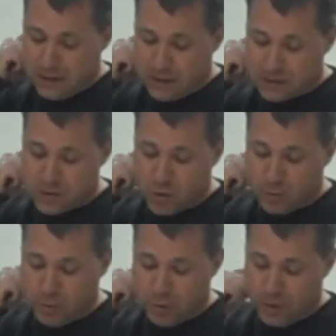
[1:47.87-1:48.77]
The
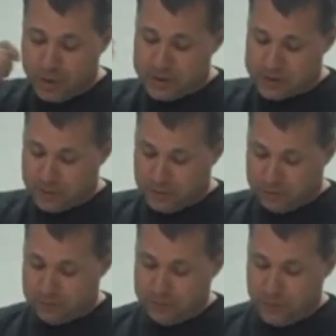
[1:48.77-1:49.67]
scope of work is that
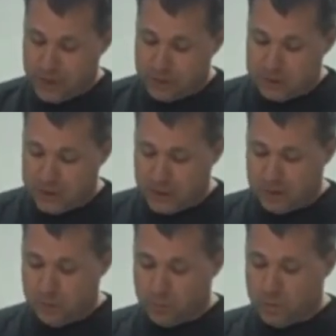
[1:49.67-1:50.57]
we
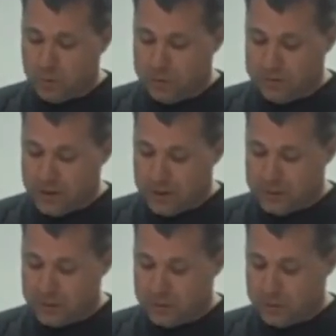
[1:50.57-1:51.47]
outline what we've done
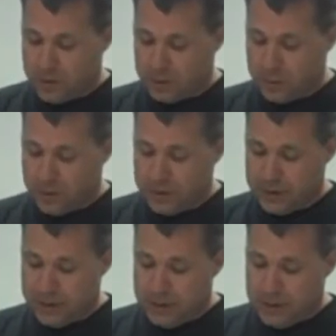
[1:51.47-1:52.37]
to do our work,
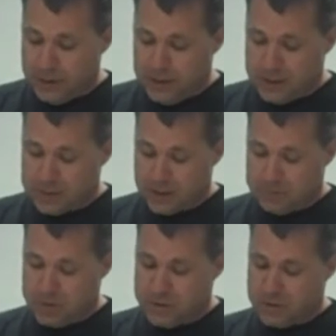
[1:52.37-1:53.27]
the
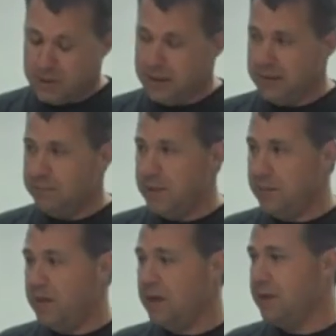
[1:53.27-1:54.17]
assumptions and
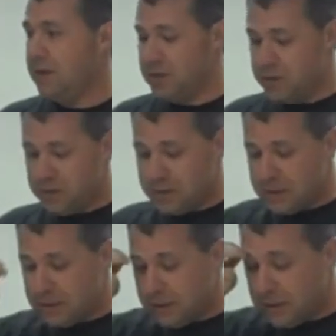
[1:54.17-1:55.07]
limiting
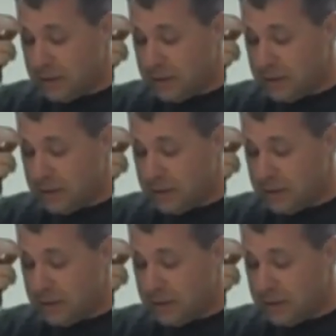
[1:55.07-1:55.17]
conditions.